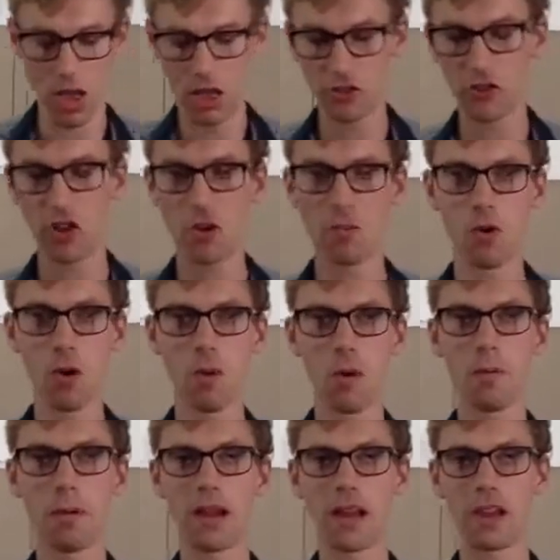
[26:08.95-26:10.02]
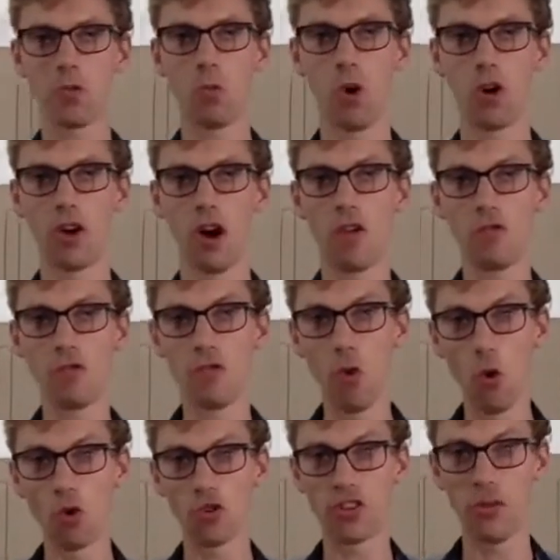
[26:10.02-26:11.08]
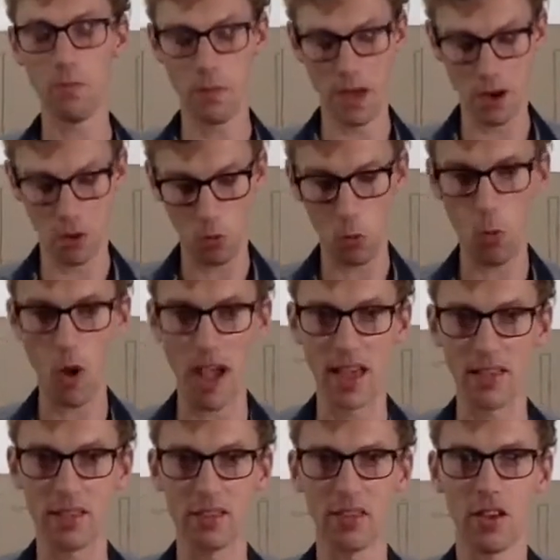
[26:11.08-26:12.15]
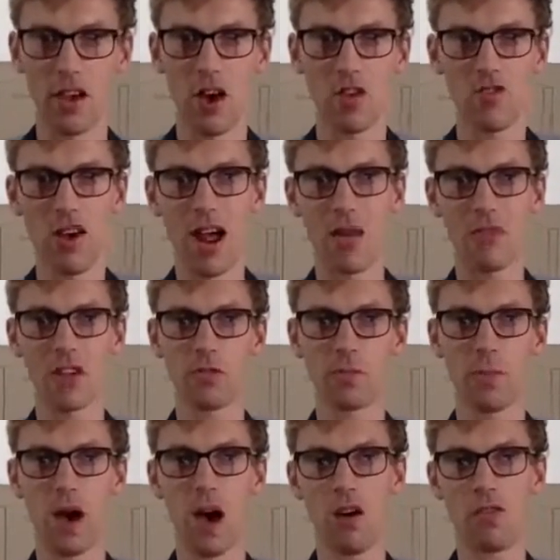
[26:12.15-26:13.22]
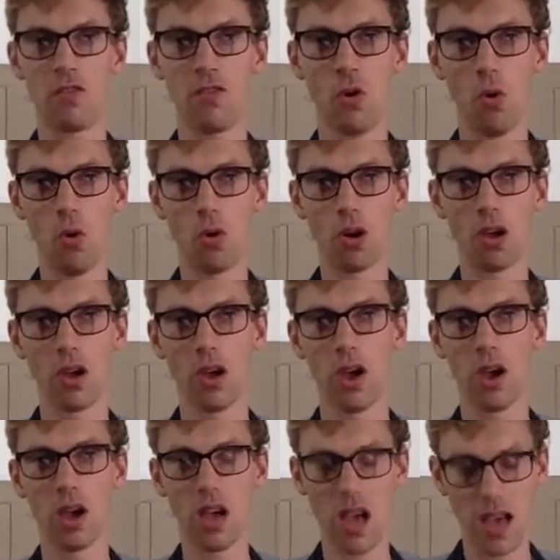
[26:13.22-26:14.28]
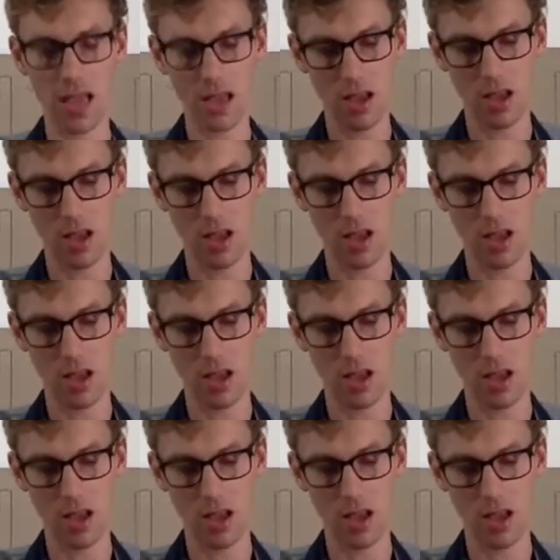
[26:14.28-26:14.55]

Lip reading: So you're probably going to want a 40mm width around this part of fork, okay?